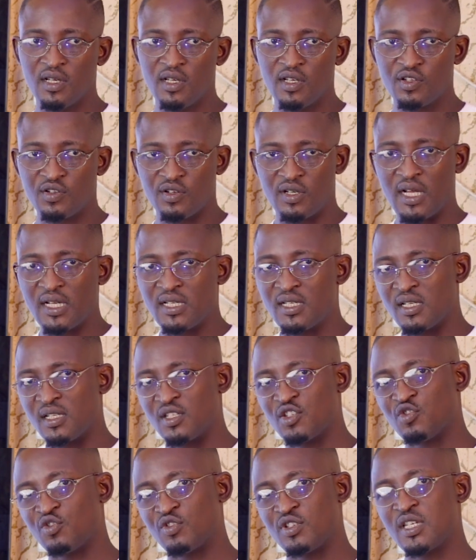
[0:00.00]
So that
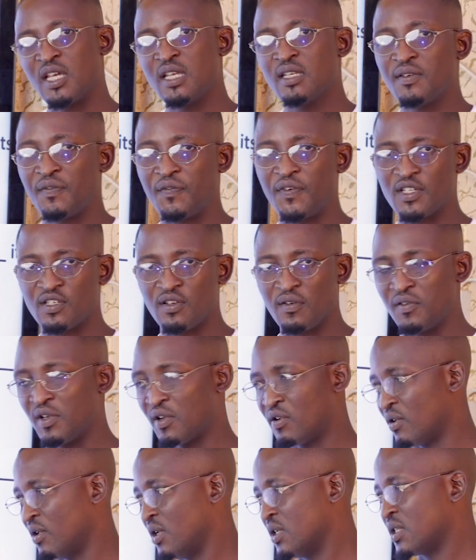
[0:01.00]
is, you change the face of the
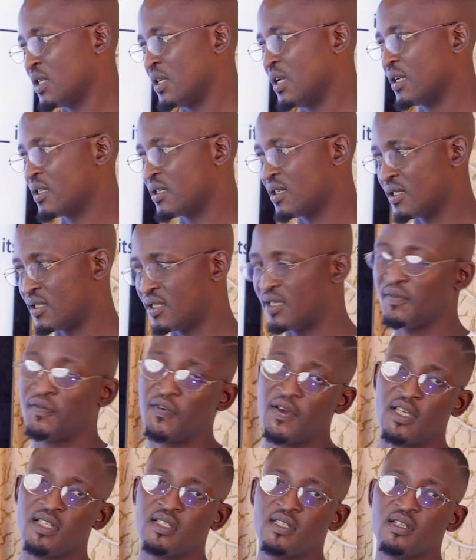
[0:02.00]
currency that is
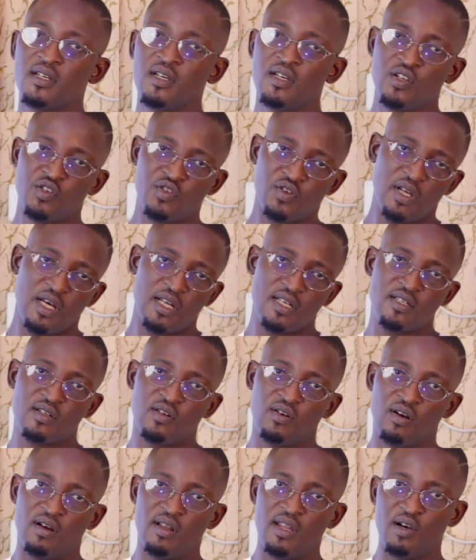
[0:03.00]
defaced so that
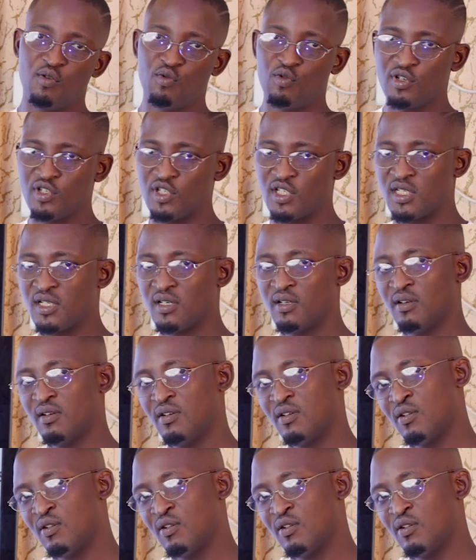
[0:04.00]
other ones